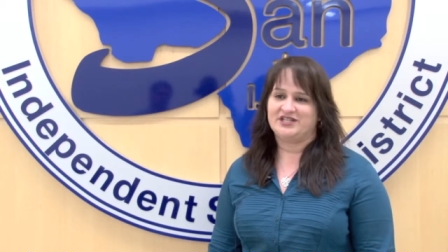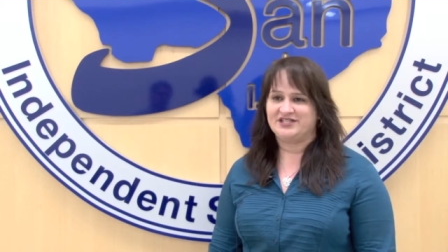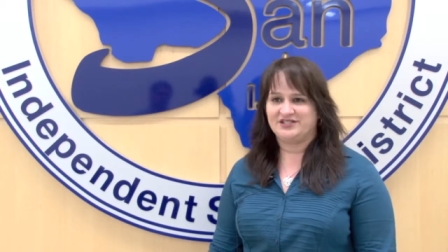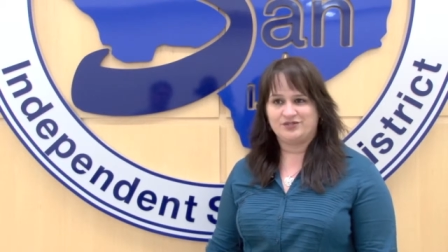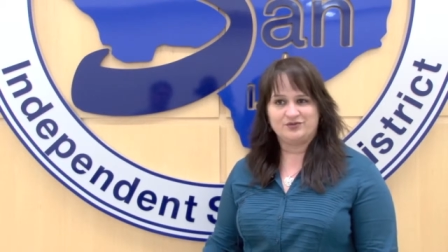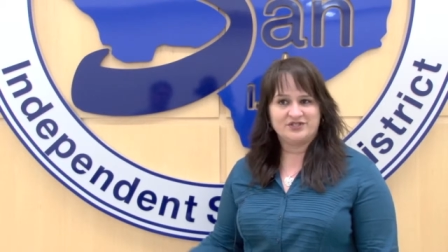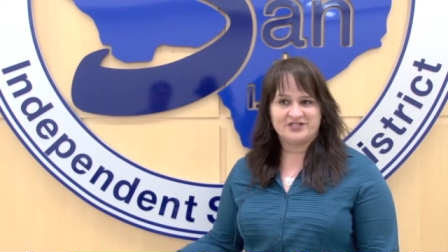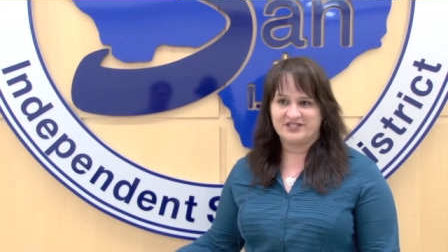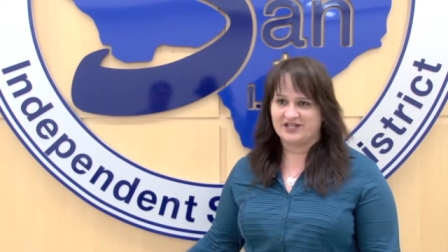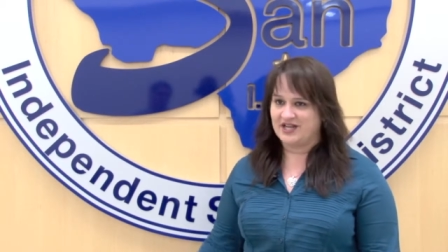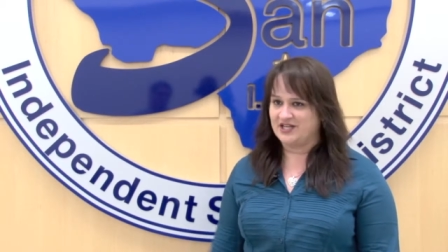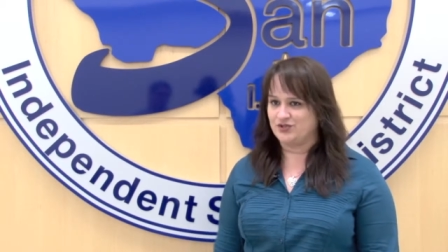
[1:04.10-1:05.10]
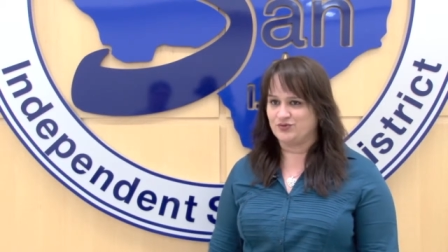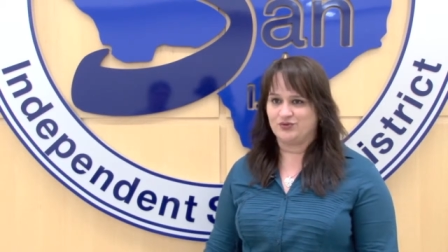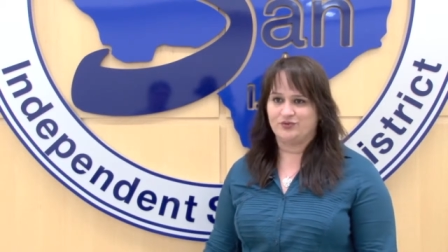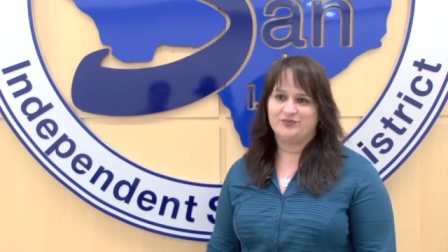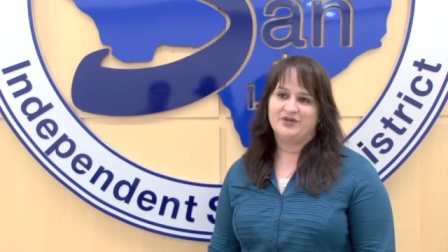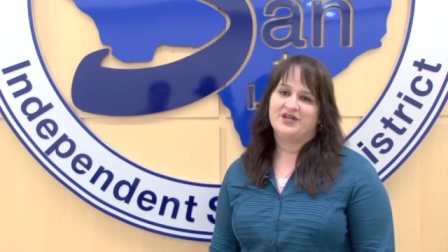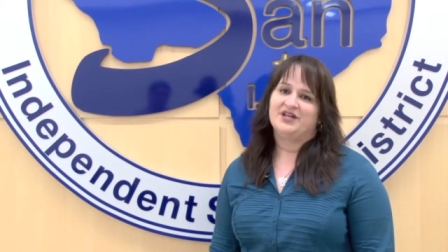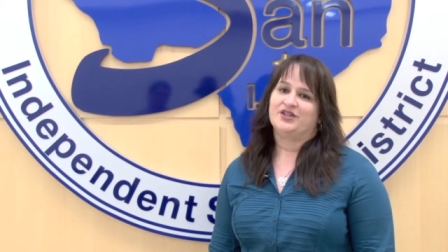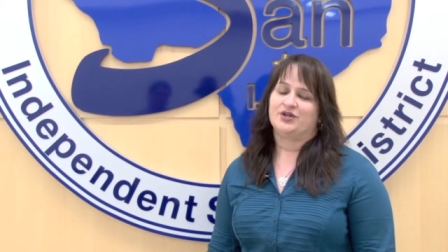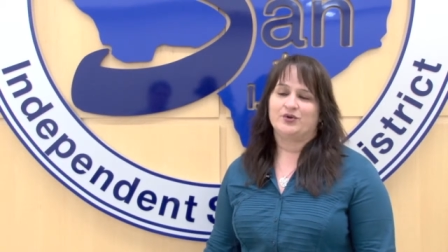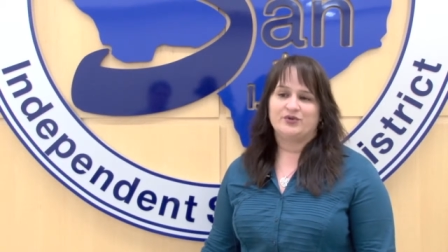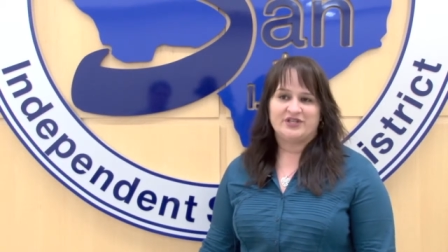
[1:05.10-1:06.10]
chase students in the classroom,
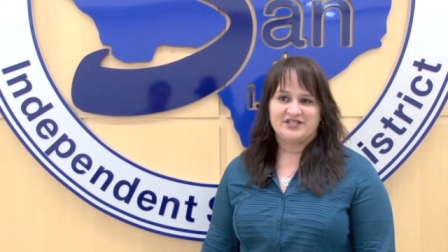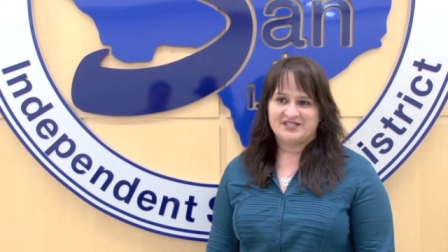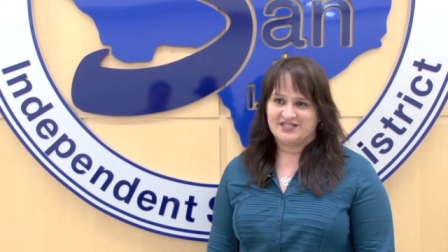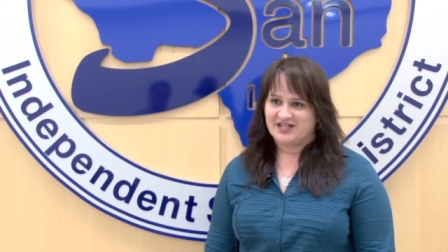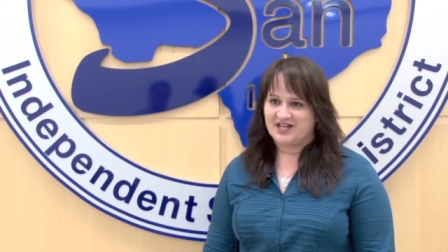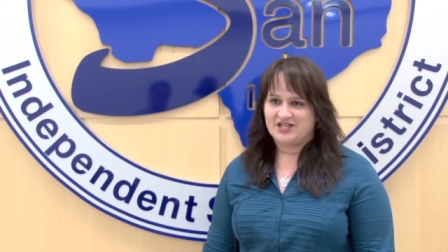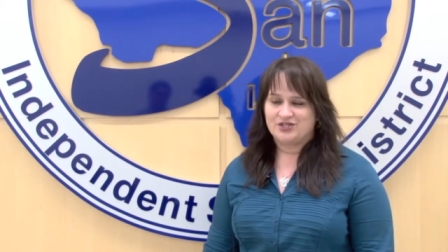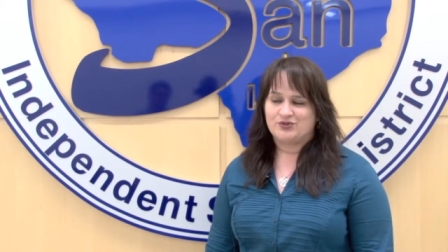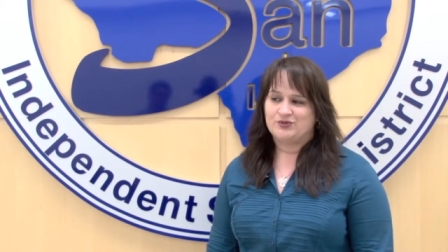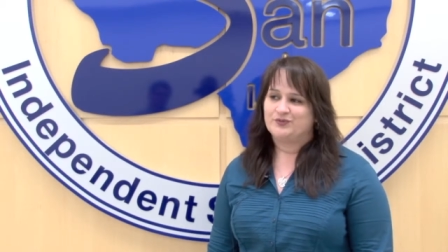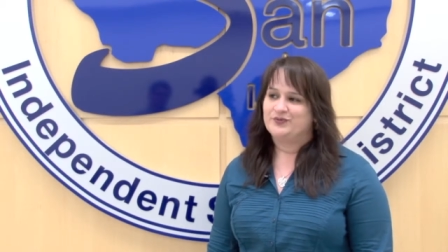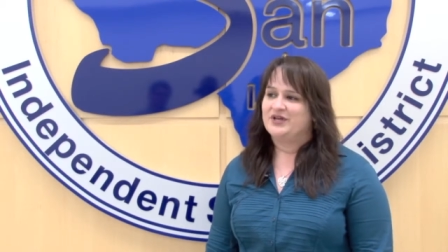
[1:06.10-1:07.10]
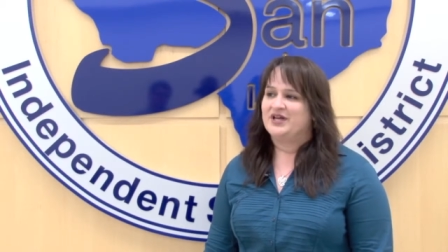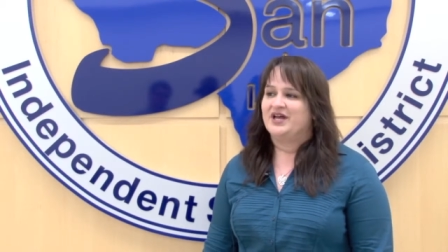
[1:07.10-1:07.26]
throw things in the classroom.